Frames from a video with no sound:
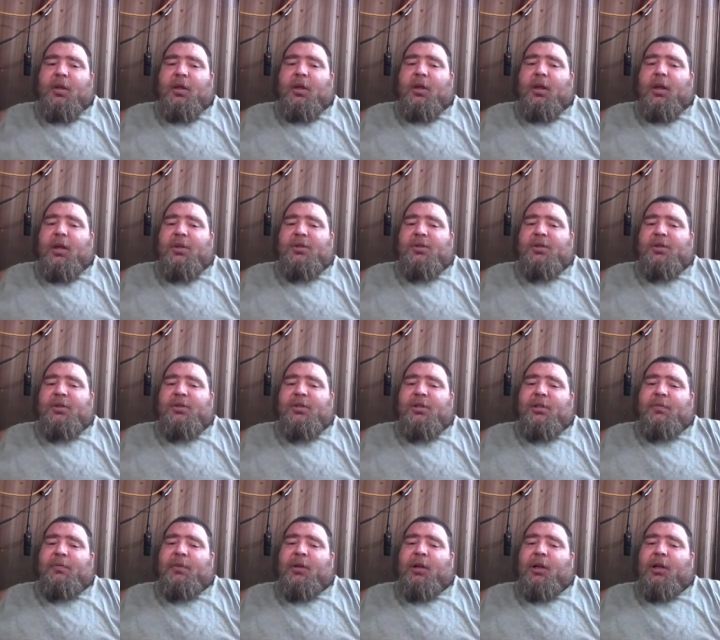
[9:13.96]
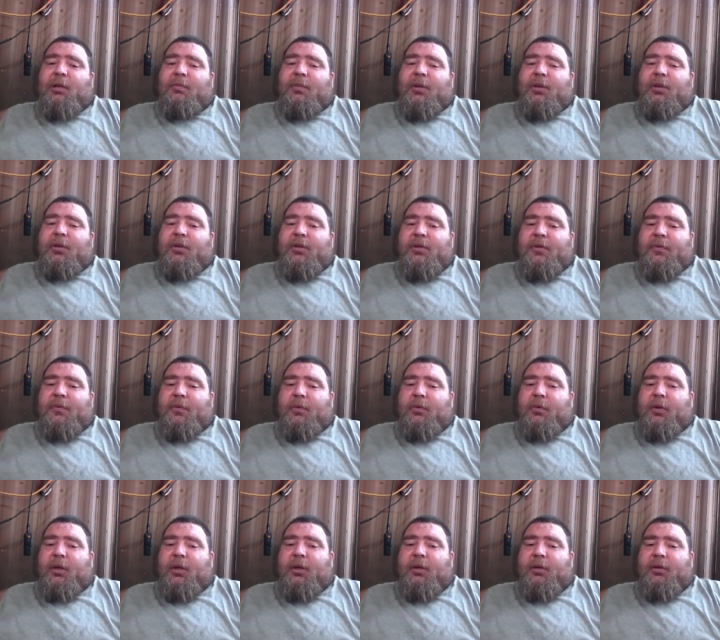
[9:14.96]
As you can see behind me, there's a few
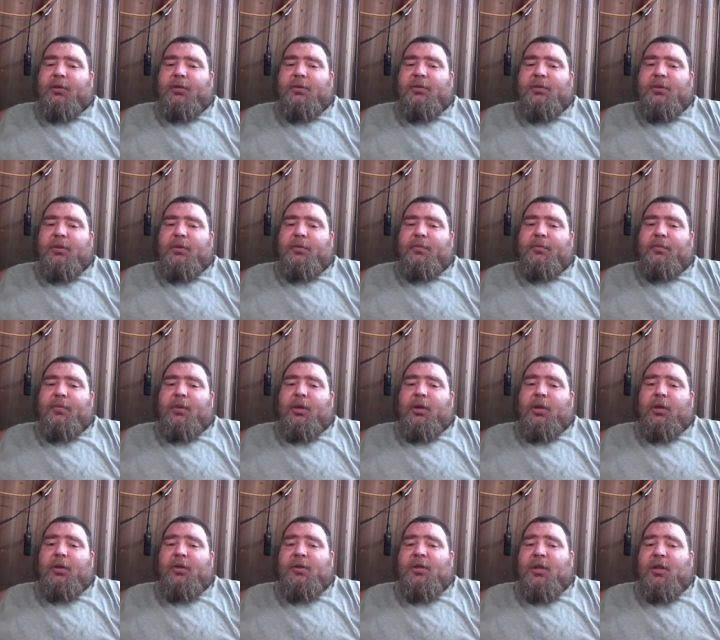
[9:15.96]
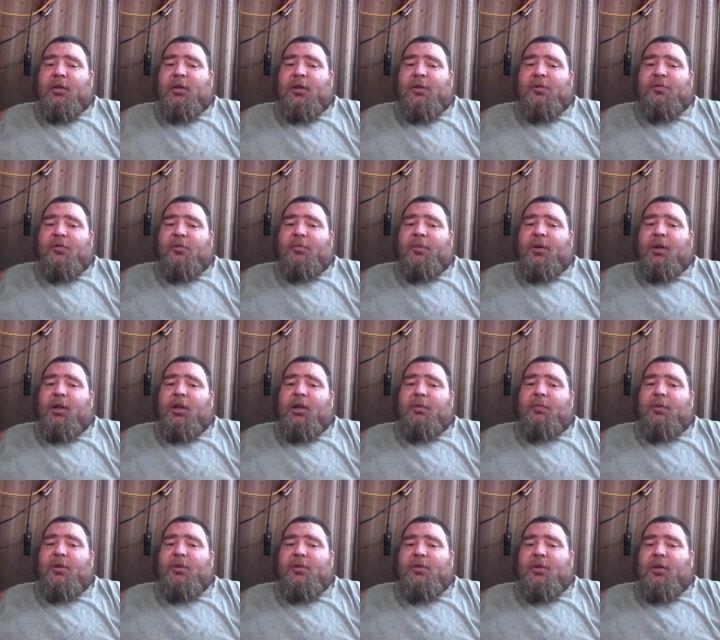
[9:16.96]
lights. This headlamp's right behind
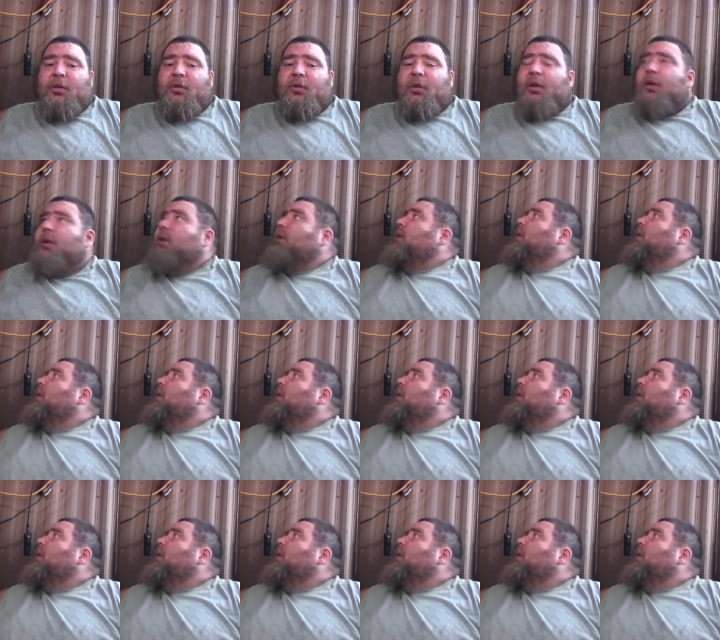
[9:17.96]
me. There's no light.